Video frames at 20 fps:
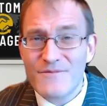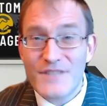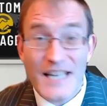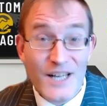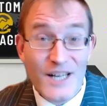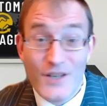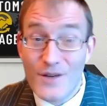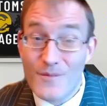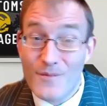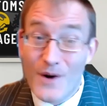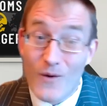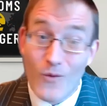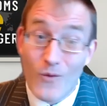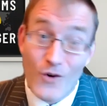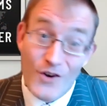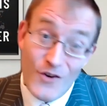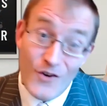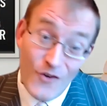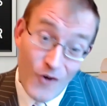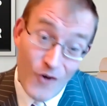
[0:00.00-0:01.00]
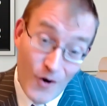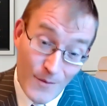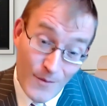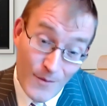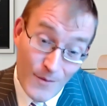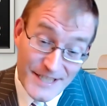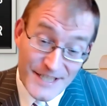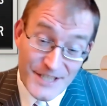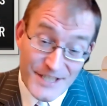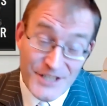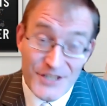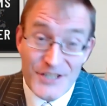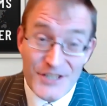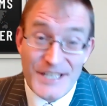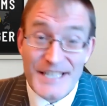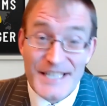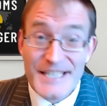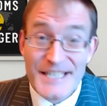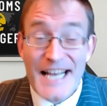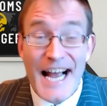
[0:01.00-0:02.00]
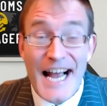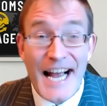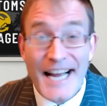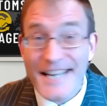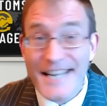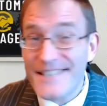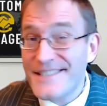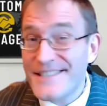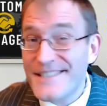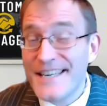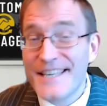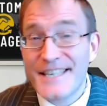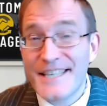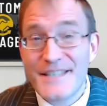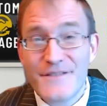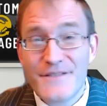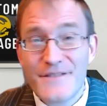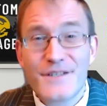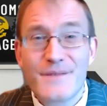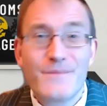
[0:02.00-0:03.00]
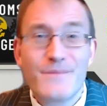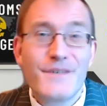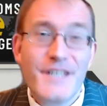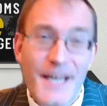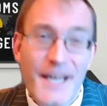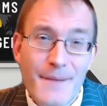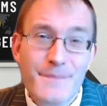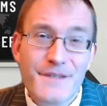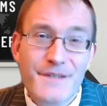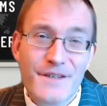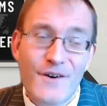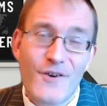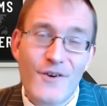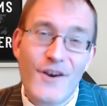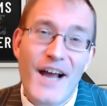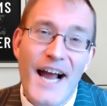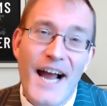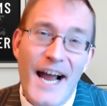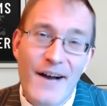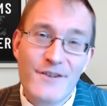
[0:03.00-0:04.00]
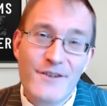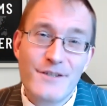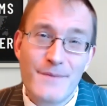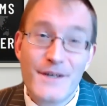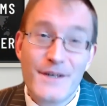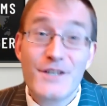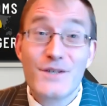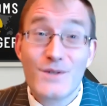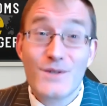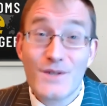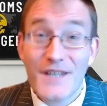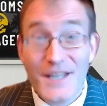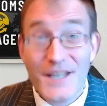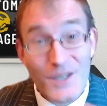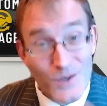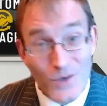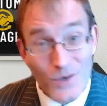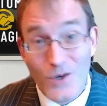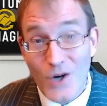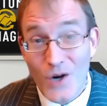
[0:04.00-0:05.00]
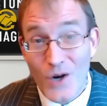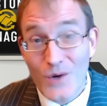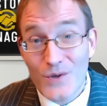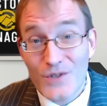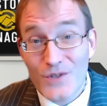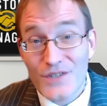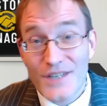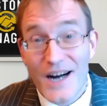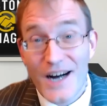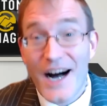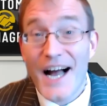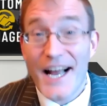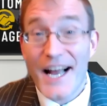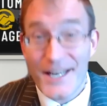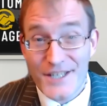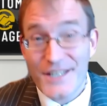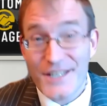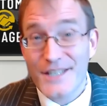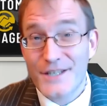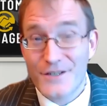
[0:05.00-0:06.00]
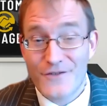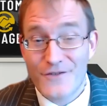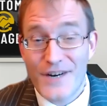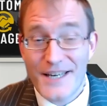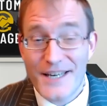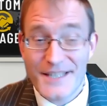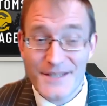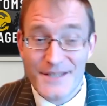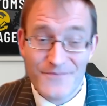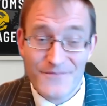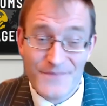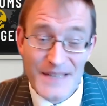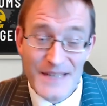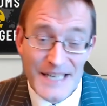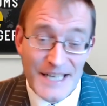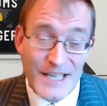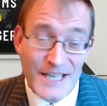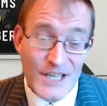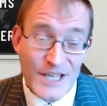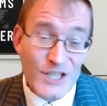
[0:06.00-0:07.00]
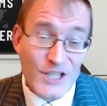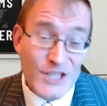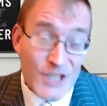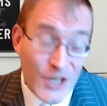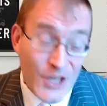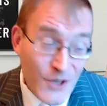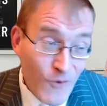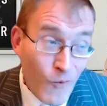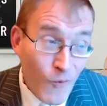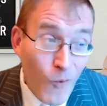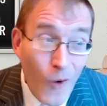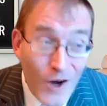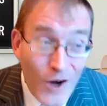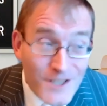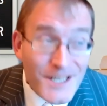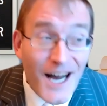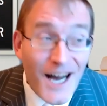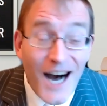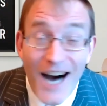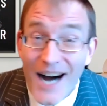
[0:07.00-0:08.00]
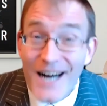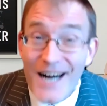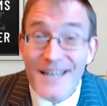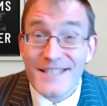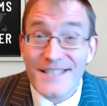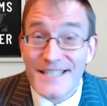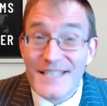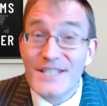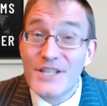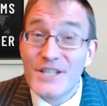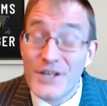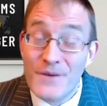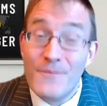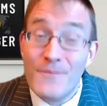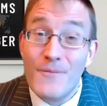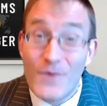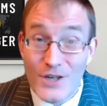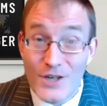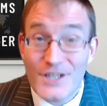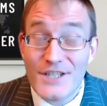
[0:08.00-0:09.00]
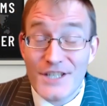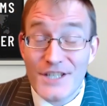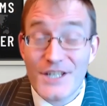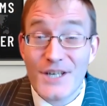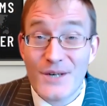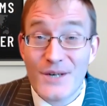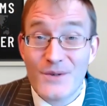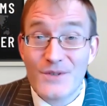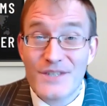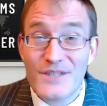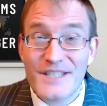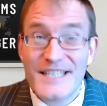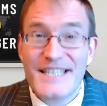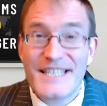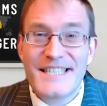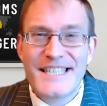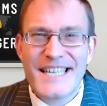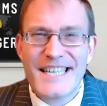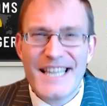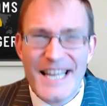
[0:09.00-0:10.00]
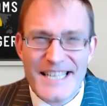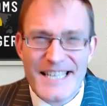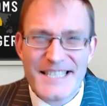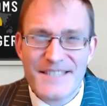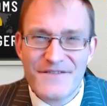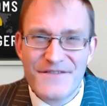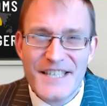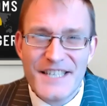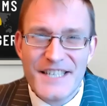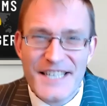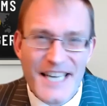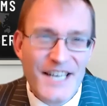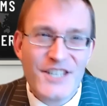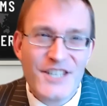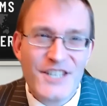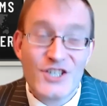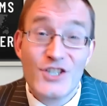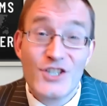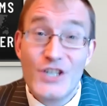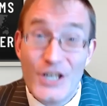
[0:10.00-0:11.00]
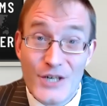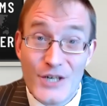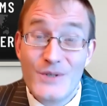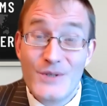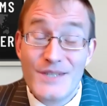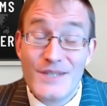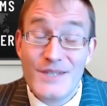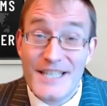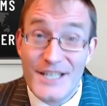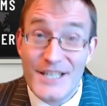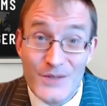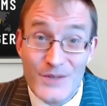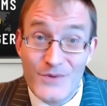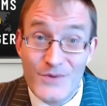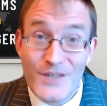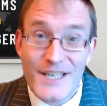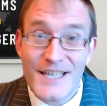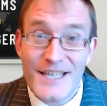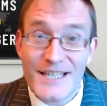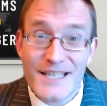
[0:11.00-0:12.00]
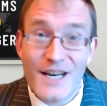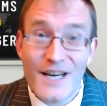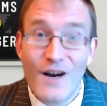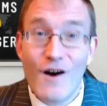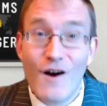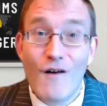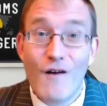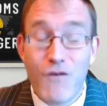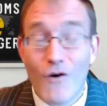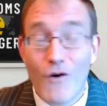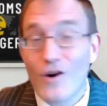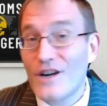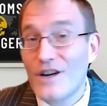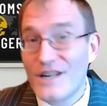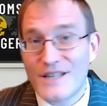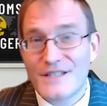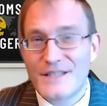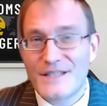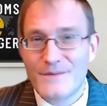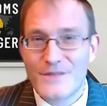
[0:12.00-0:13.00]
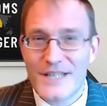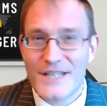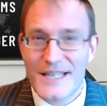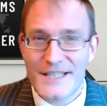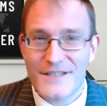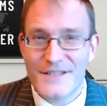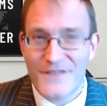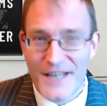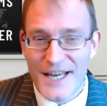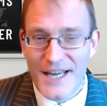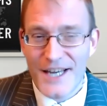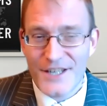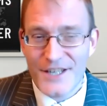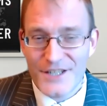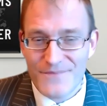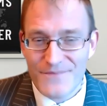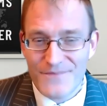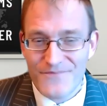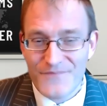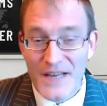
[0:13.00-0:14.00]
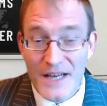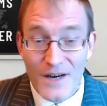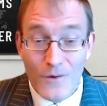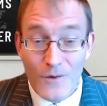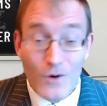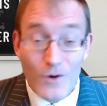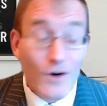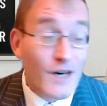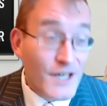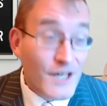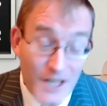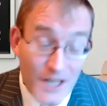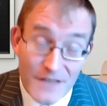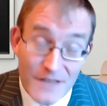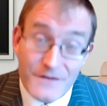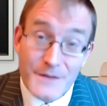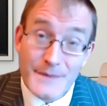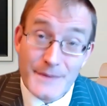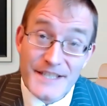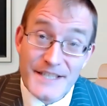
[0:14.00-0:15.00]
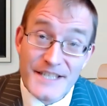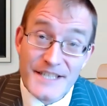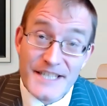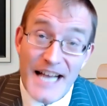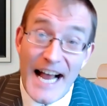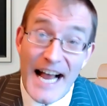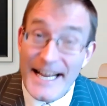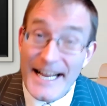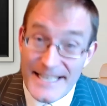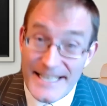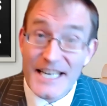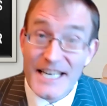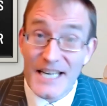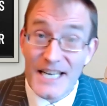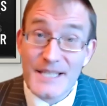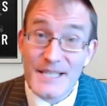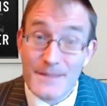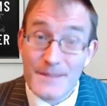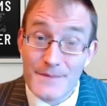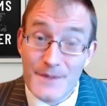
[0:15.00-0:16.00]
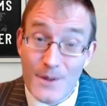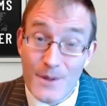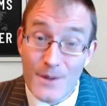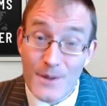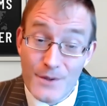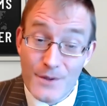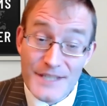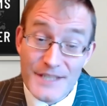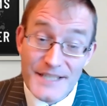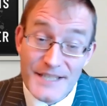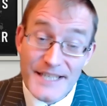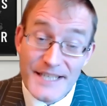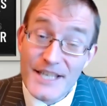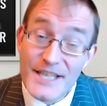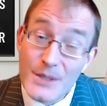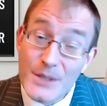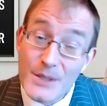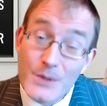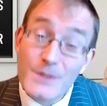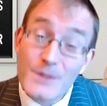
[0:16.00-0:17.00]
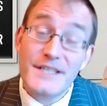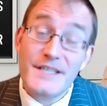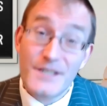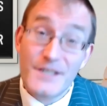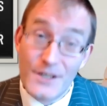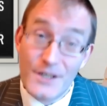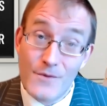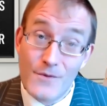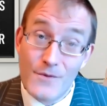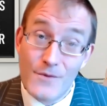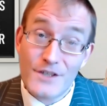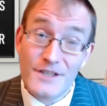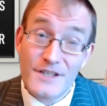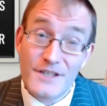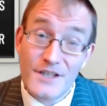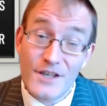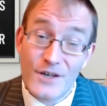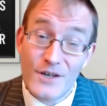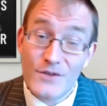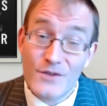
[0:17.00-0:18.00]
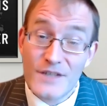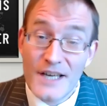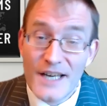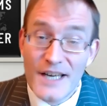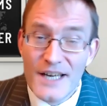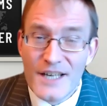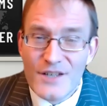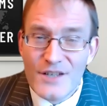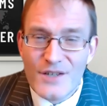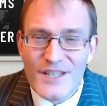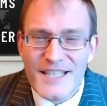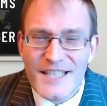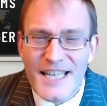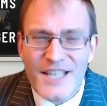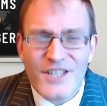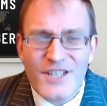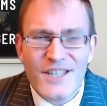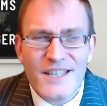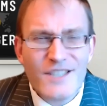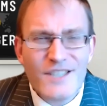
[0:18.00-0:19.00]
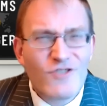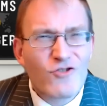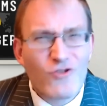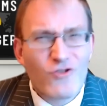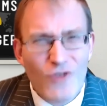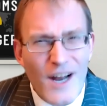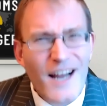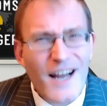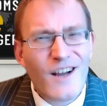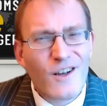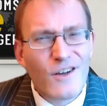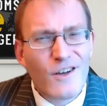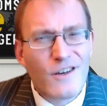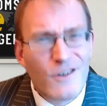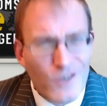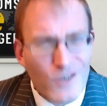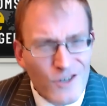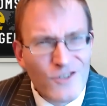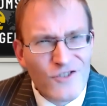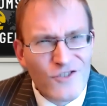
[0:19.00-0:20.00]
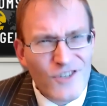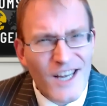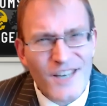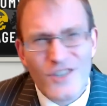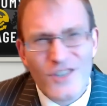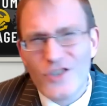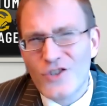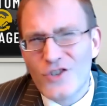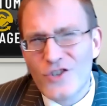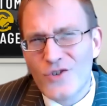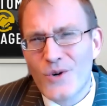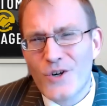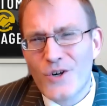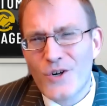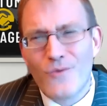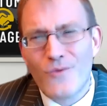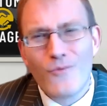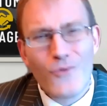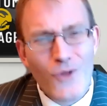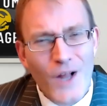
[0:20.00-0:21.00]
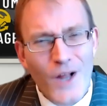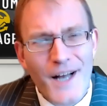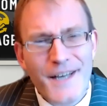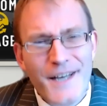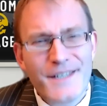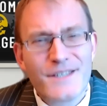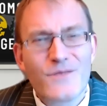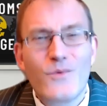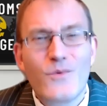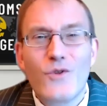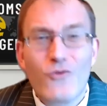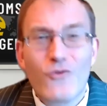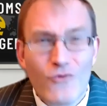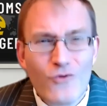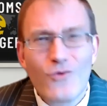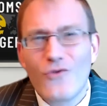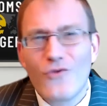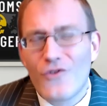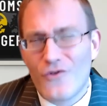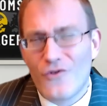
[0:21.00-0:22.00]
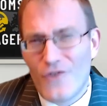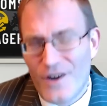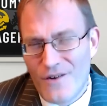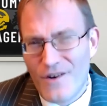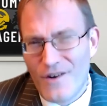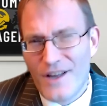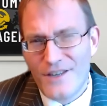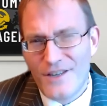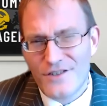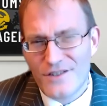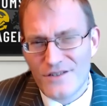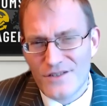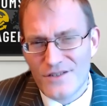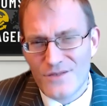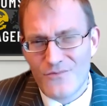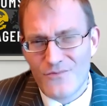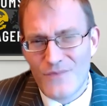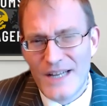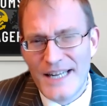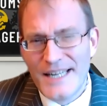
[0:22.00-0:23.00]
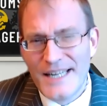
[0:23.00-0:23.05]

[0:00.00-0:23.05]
tell you about what a nomenclature is, and give you some tips on how to make sure that your codes are actually correct. So what are these commodity codes, these classification codes that you need for customs classification? Well, governments and customs authorities, they use these commodity codes to essentially track goods and ensure compliance with rules and regulations.